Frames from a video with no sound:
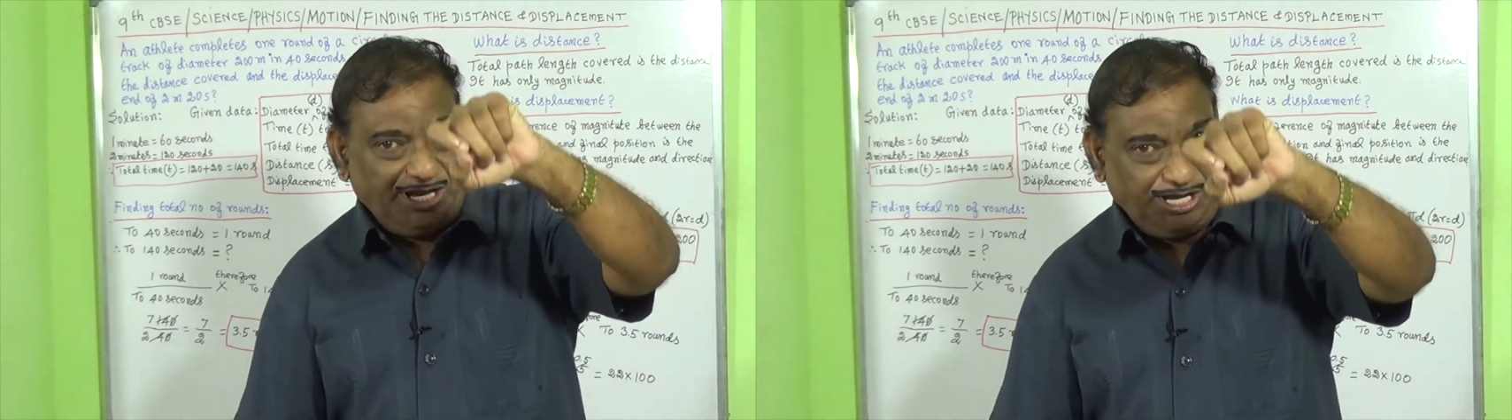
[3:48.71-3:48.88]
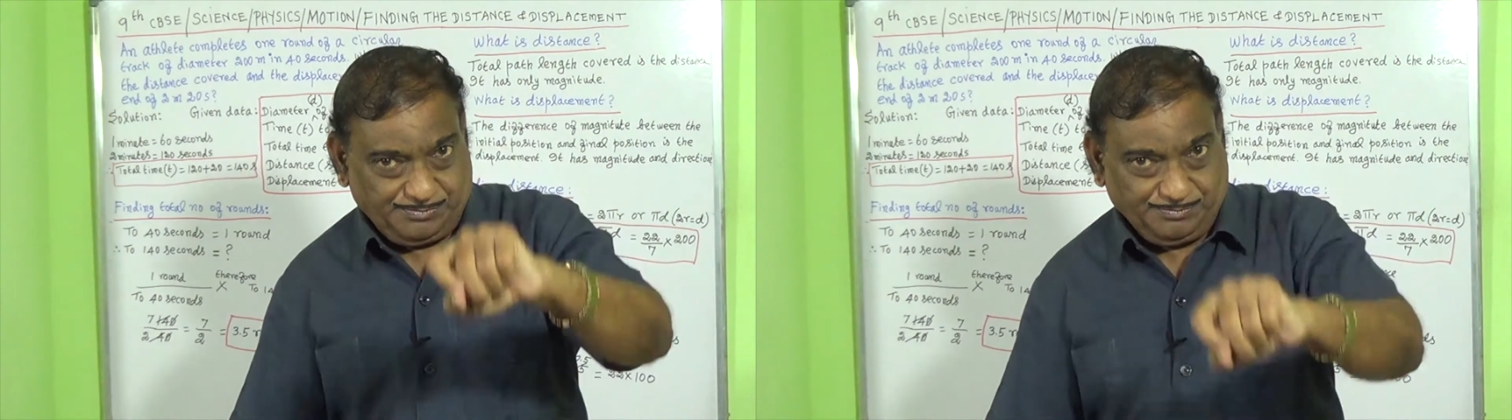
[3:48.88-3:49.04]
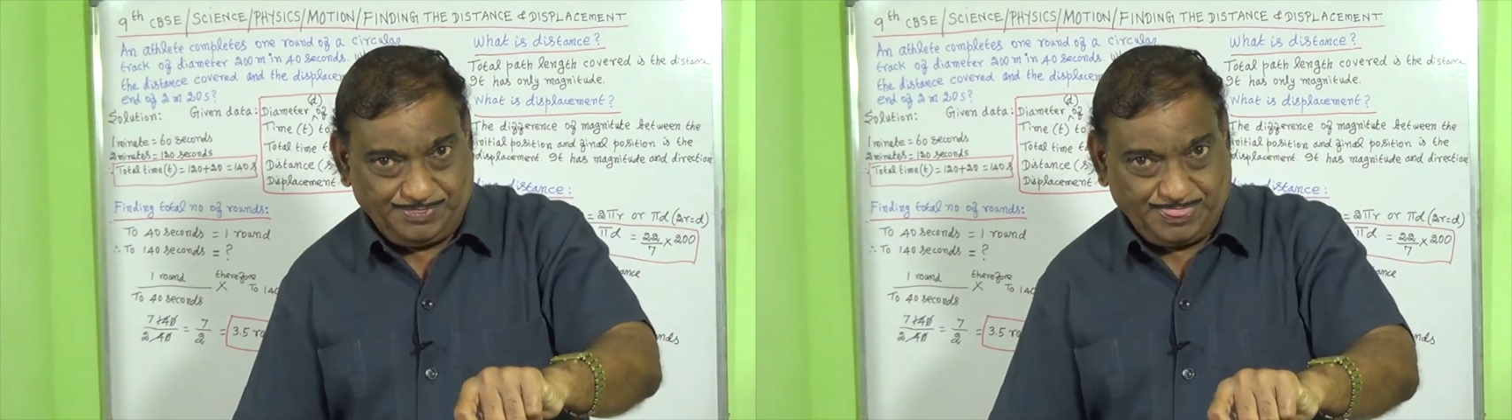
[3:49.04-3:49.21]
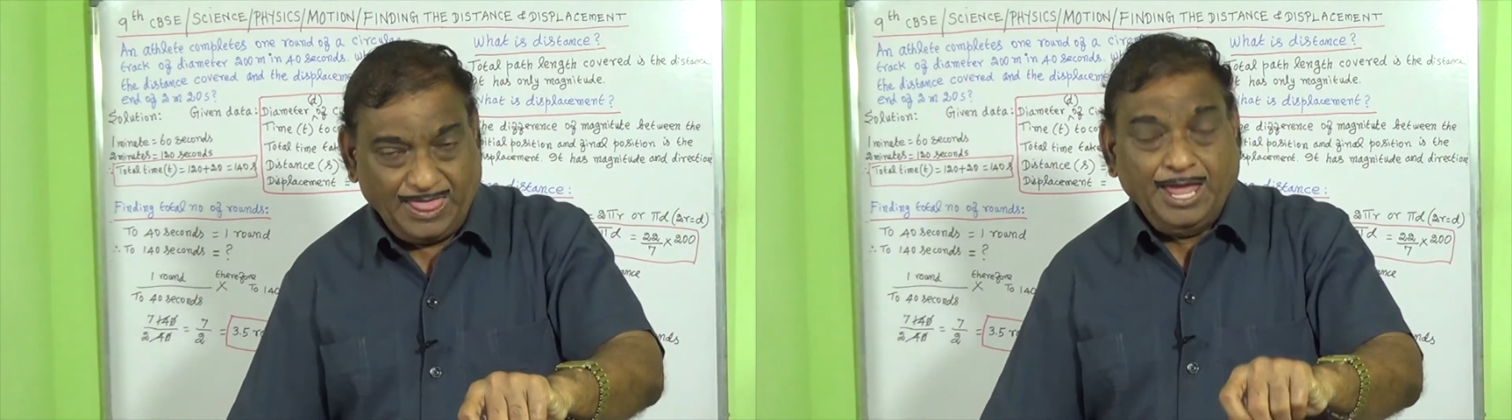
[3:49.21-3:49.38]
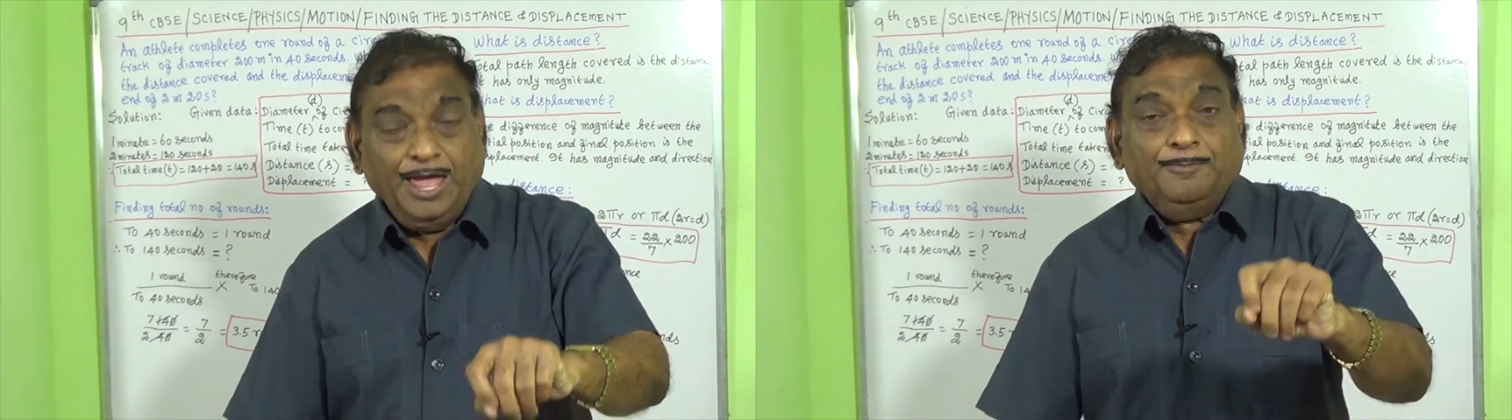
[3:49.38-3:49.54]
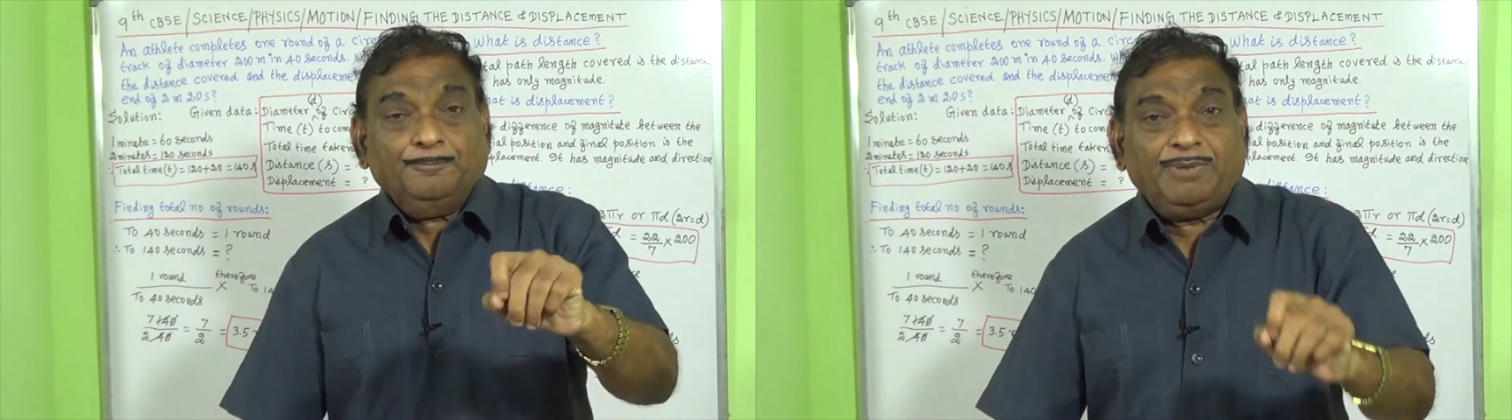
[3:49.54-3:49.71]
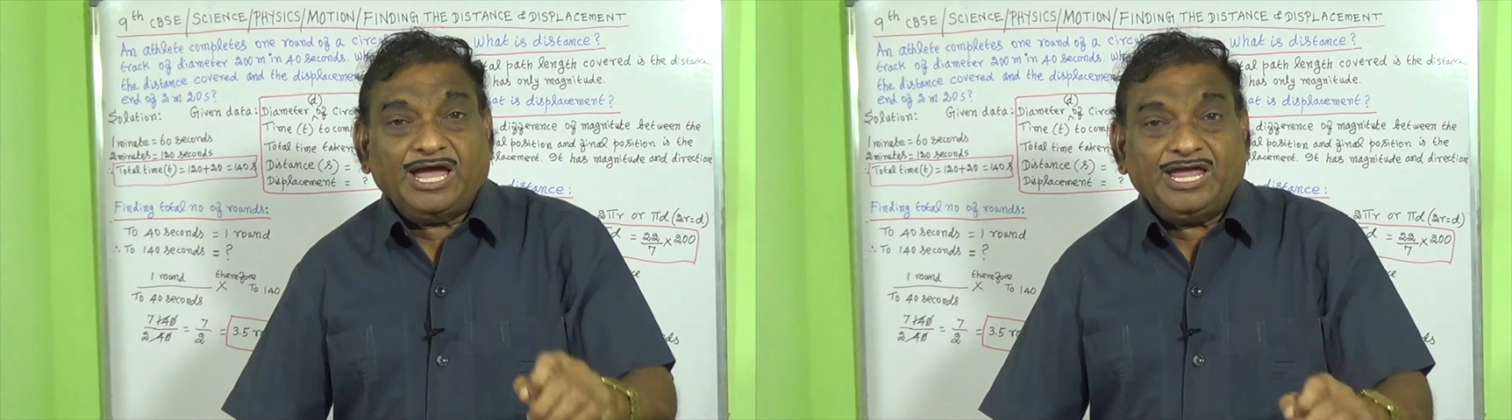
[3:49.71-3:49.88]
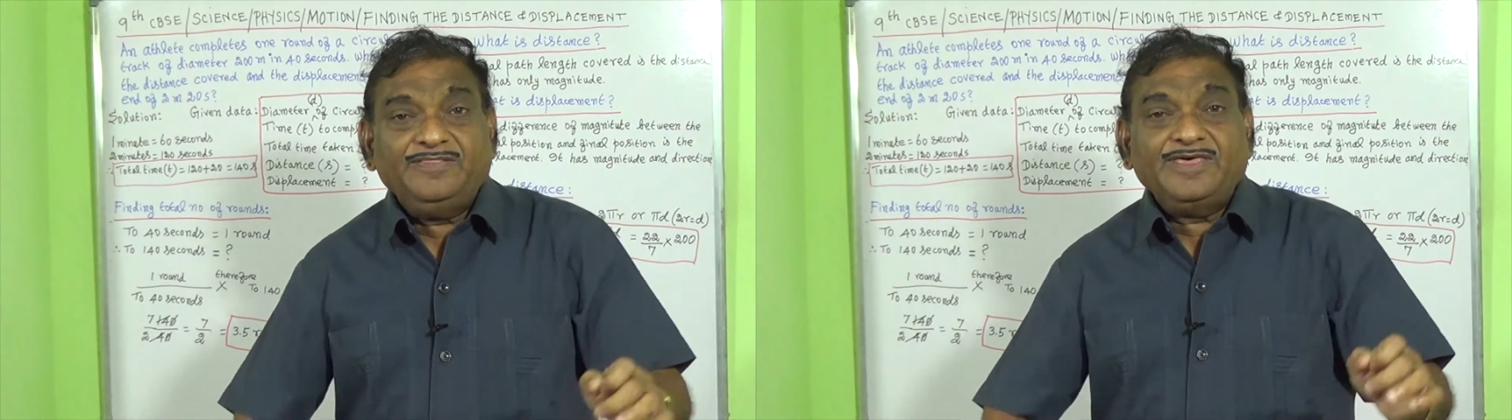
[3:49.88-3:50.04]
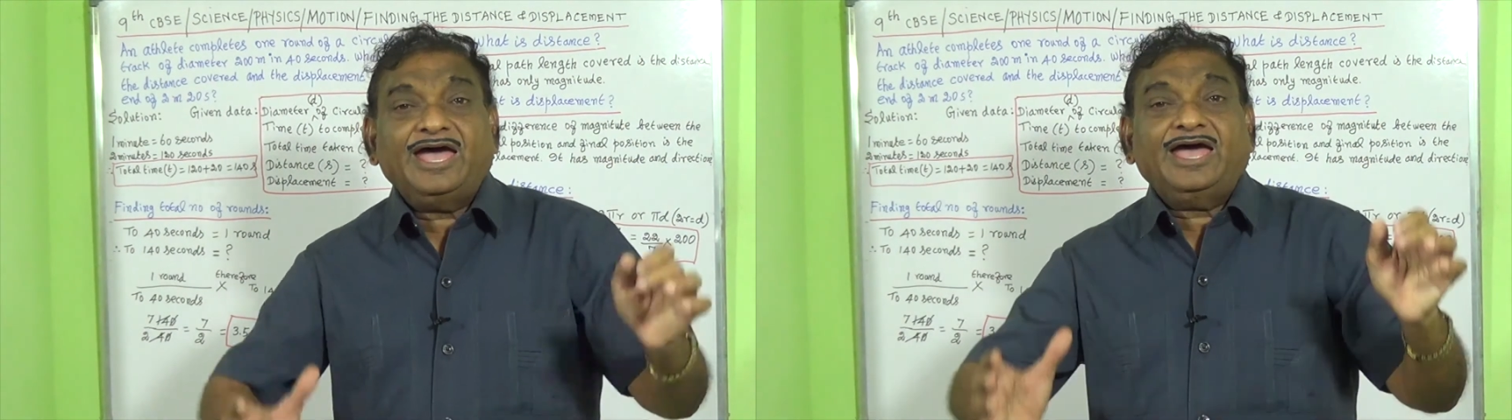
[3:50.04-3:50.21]
him
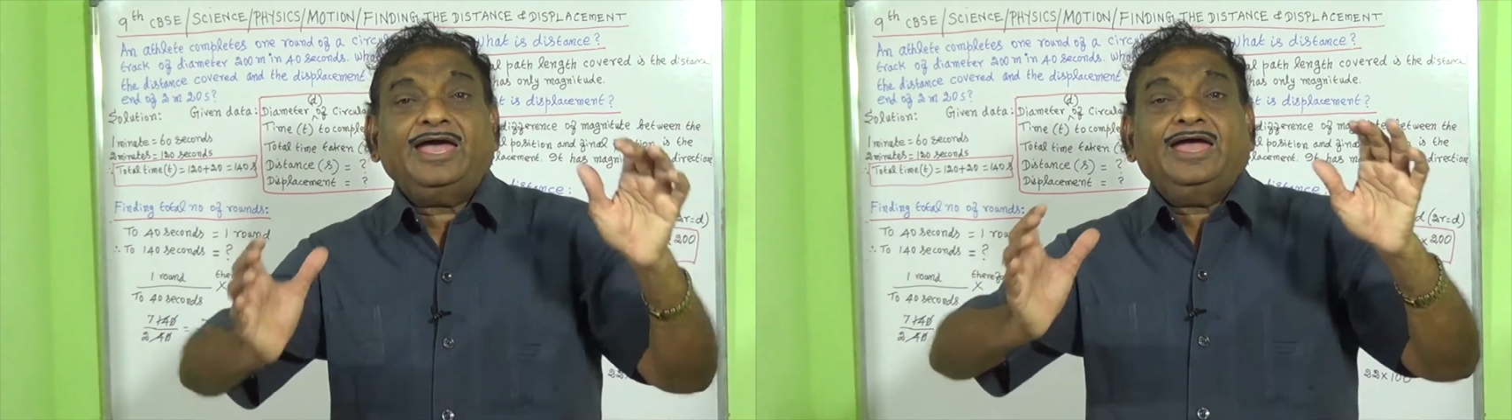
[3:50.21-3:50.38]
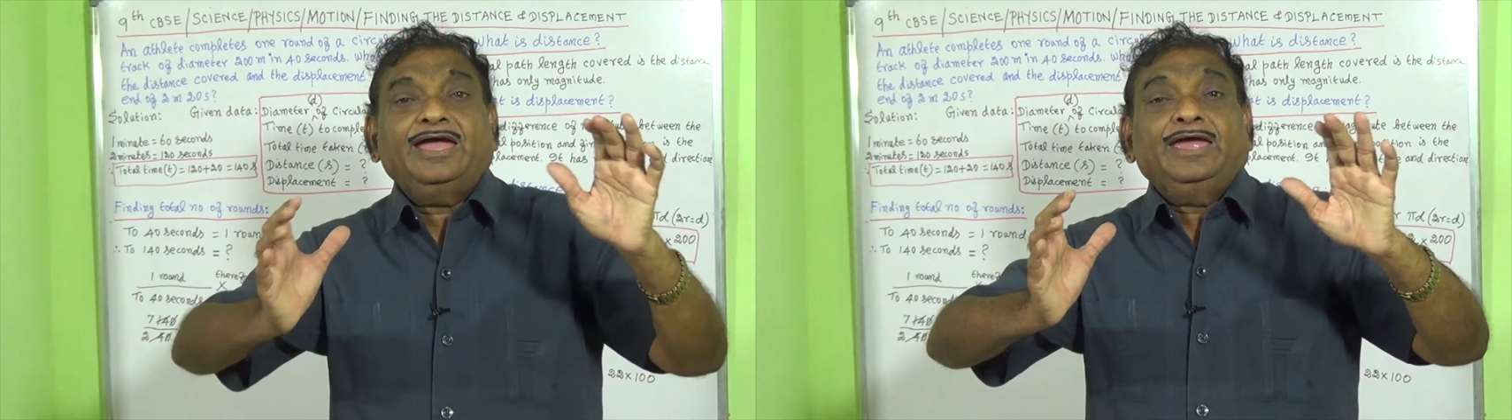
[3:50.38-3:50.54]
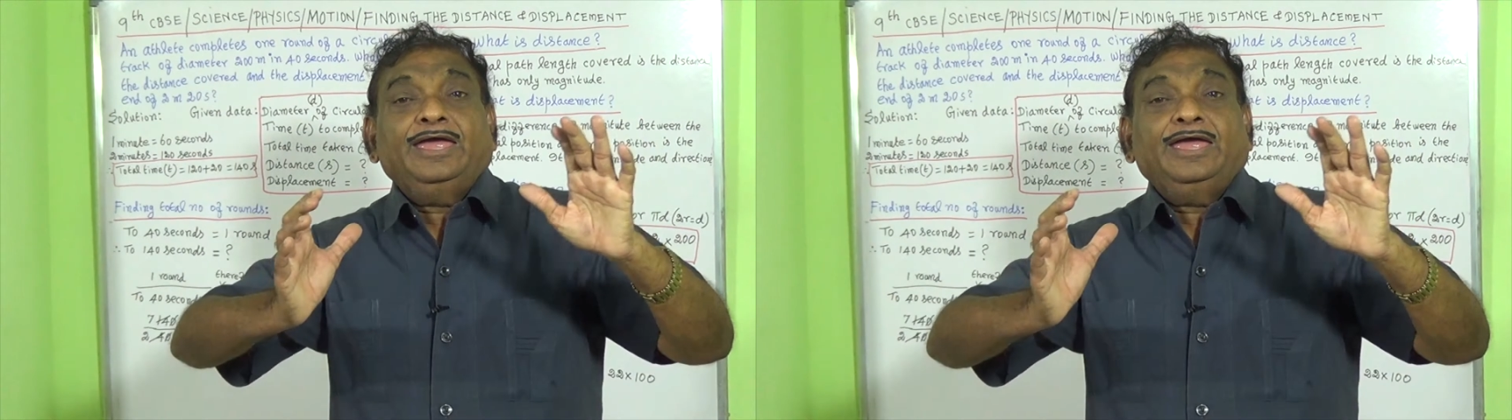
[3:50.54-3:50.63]
by the